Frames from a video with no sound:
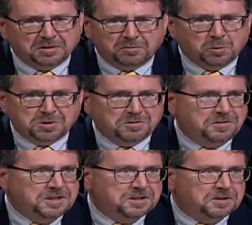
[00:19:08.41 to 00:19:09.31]
Of course,
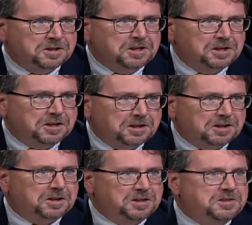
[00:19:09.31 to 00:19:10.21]
Athena
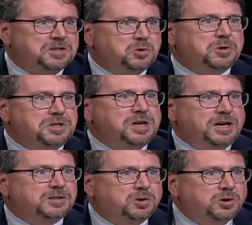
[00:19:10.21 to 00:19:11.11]
essentially
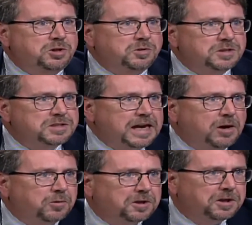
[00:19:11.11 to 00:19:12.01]
knocks Hercules
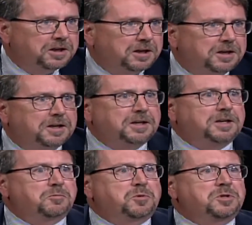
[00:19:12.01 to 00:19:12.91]
out
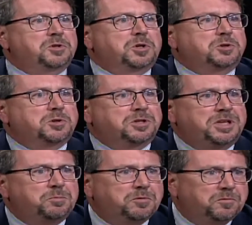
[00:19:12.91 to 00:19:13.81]
at one juncture to
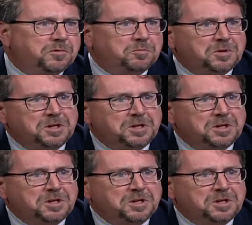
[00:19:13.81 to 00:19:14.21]
keep him from